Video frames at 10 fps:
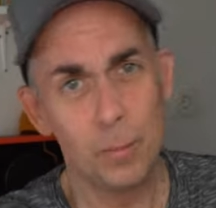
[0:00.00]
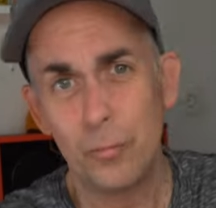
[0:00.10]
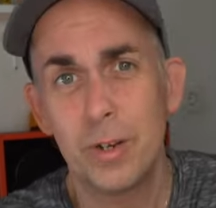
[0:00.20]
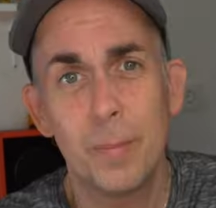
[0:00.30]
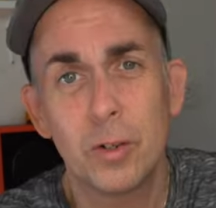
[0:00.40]

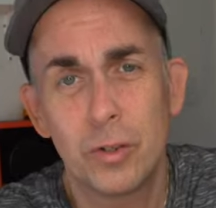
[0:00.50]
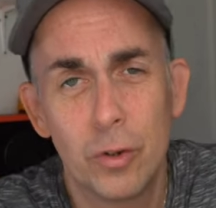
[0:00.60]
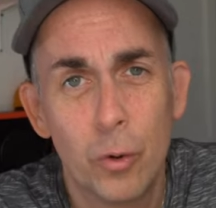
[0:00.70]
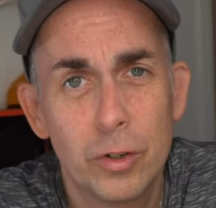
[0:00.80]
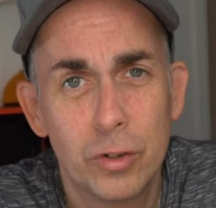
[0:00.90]
pretty much
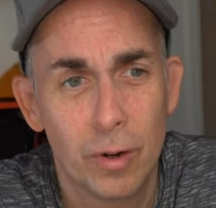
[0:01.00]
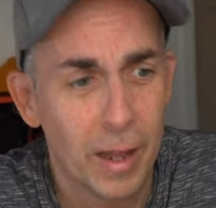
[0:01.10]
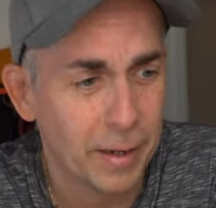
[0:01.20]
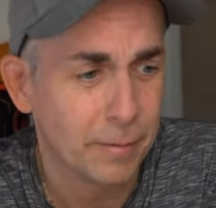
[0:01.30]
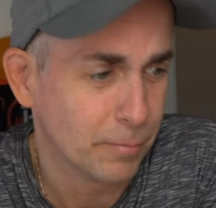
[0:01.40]
annoys you,
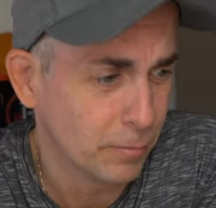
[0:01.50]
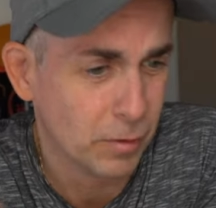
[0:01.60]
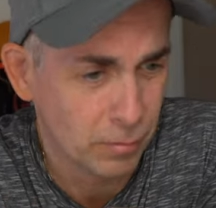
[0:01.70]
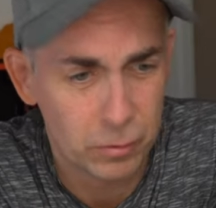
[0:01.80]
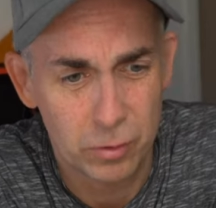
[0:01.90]
like
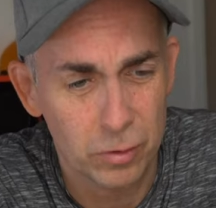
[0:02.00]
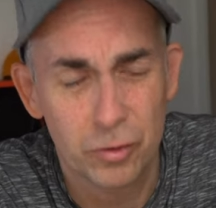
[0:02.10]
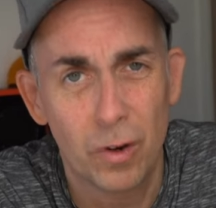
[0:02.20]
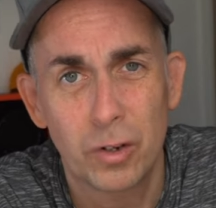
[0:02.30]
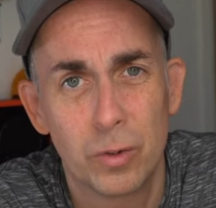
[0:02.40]

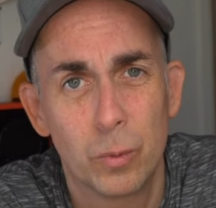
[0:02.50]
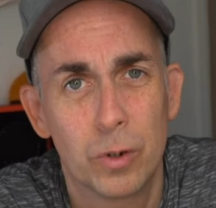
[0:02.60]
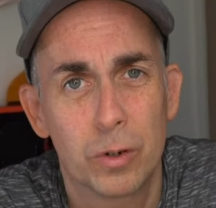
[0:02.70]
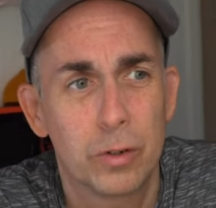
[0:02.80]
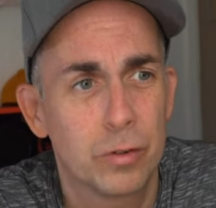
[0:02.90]
construction
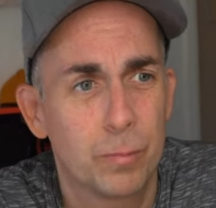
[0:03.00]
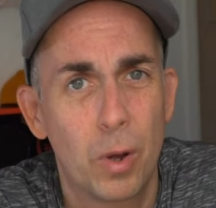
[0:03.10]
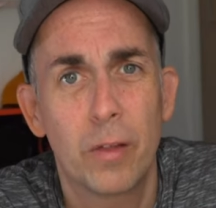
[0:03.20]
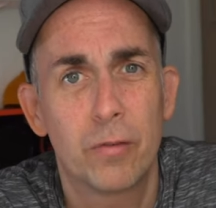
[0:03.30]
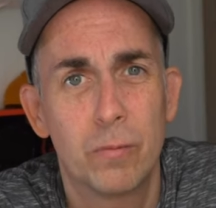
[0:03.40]
workers,
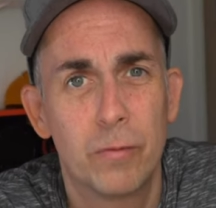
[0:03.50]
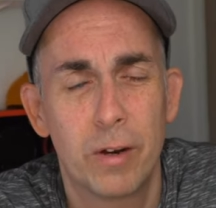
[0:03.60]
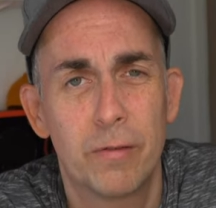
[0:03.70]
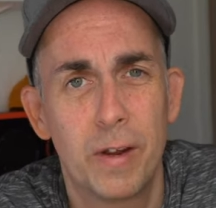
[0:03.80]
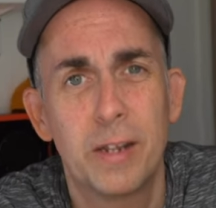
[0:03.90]
bathroom
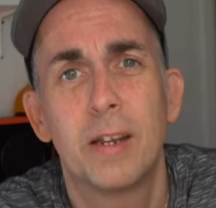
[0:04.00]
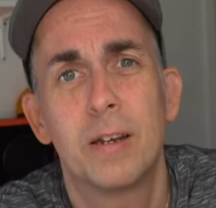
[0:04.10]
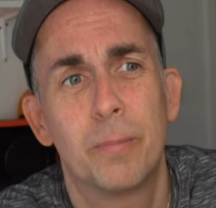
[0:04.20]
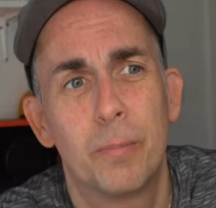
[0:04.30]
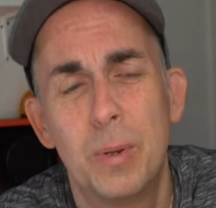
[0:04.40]

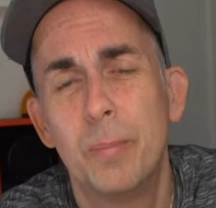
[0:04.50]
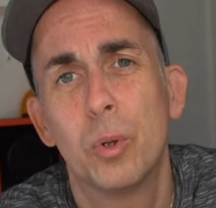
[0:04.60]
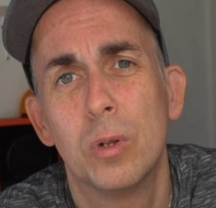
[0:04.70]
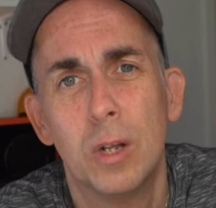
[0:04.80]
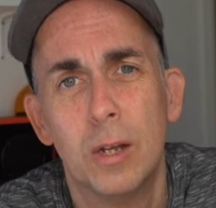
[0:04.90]
renovating
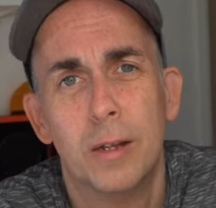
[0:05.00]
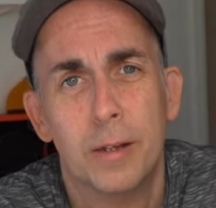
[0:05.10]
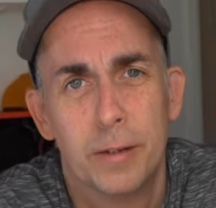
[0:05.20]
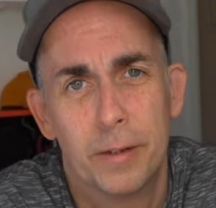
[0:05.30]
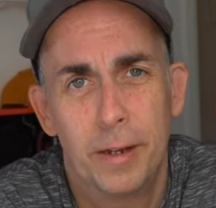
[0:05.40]
people,
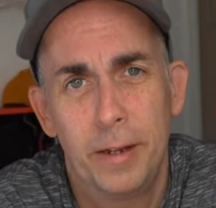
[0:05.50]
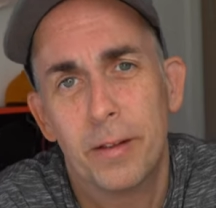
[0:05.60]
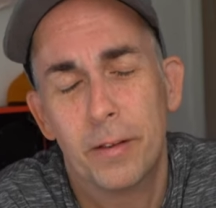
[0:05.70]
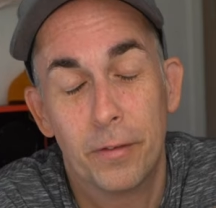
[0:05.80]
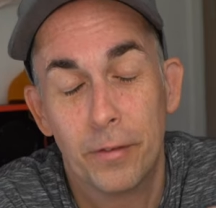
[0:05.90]

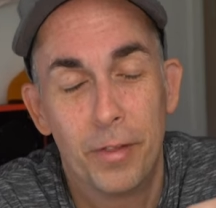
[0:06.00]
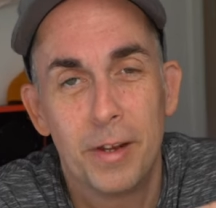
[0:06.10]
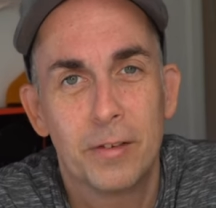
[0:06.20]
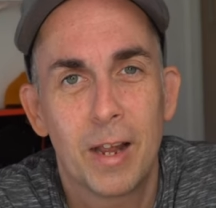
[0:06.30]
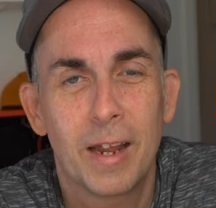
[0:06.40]
and
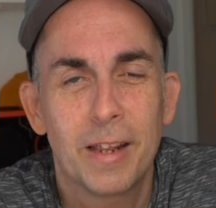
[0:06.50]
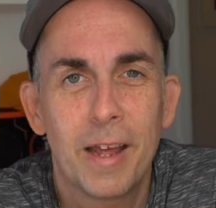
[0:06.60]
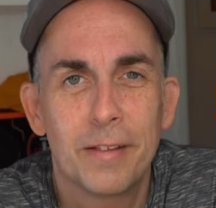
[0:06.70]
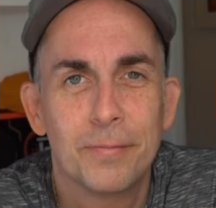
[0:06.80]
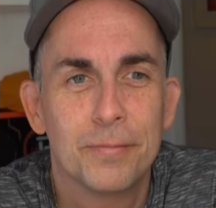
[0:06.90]
things like
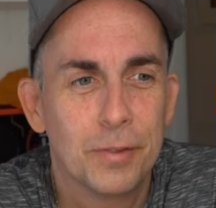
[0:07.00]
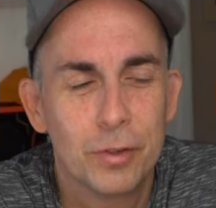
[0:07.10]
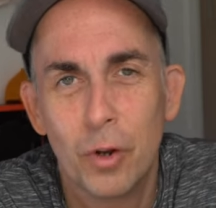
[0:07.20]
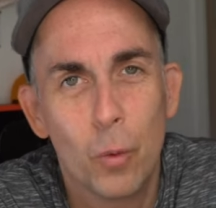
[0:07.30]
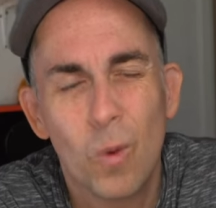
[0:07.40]
that. You
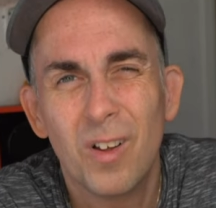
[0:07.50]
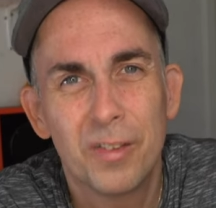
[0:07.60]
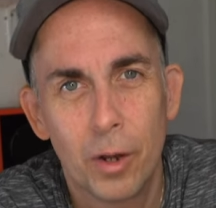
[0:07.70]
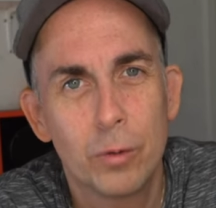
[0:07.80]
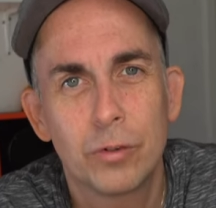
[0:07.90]
don't want
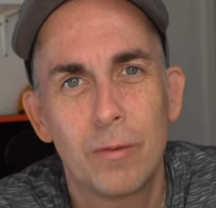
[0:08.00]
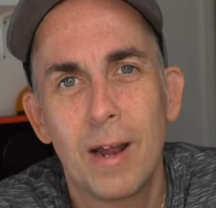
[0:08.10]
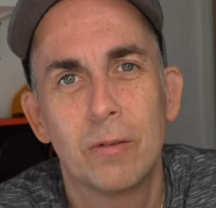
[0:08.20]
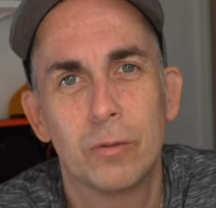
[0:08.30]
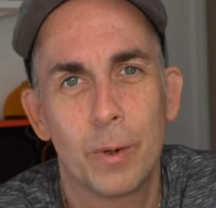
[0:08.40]
those
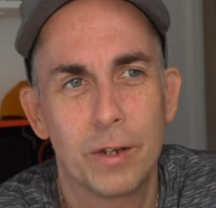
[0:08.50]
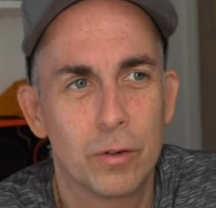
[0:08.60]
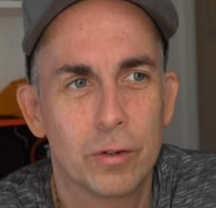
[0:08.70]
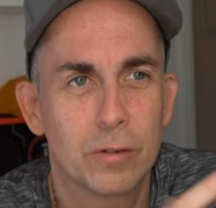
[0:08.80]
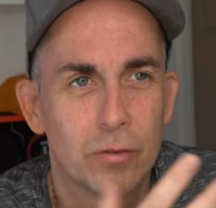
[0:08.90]
around when
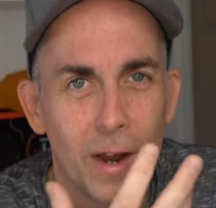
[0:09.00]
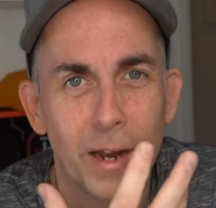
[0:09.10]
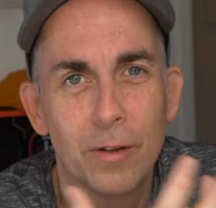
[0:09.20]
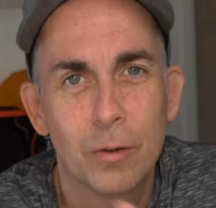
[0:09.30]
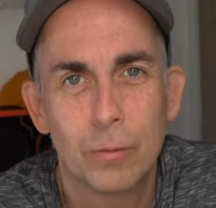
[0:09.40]
you're
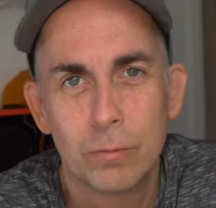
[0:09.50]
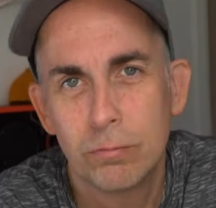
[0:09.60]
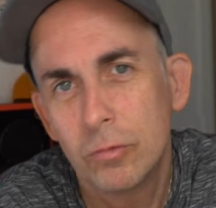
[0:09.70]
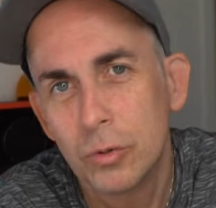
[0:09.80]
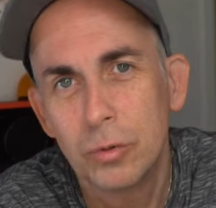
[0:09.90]
trying to
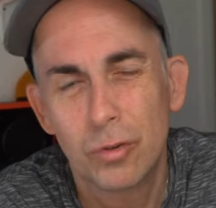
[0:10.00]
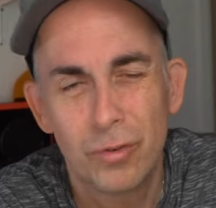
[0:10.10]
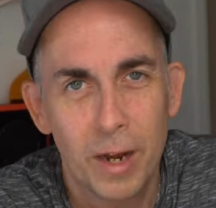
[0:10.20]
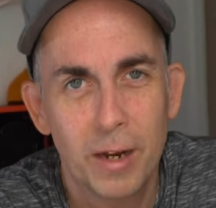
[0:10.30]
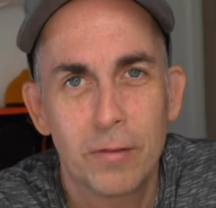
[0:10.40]
do
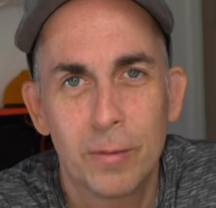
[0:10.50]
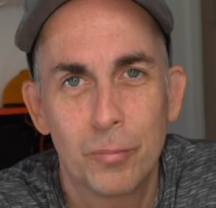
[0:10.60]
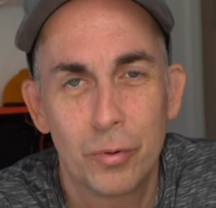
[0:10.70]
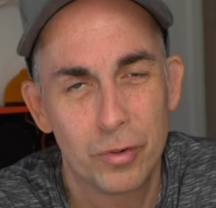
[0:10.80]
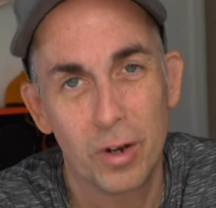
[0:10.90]
creative and
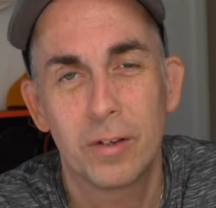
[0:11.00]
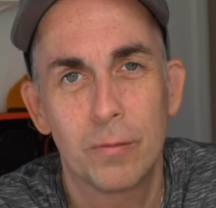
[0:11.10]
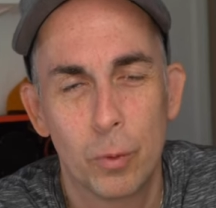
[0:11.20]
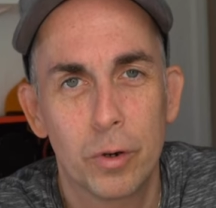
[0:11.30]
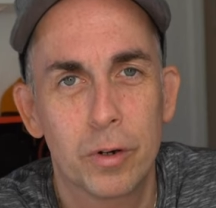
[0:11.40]

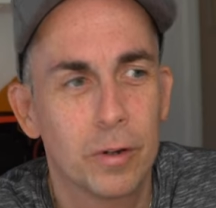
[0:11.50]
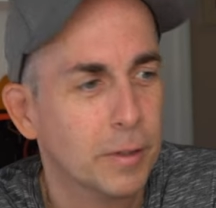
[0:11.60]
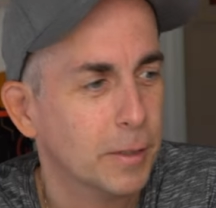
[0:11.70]
productive work.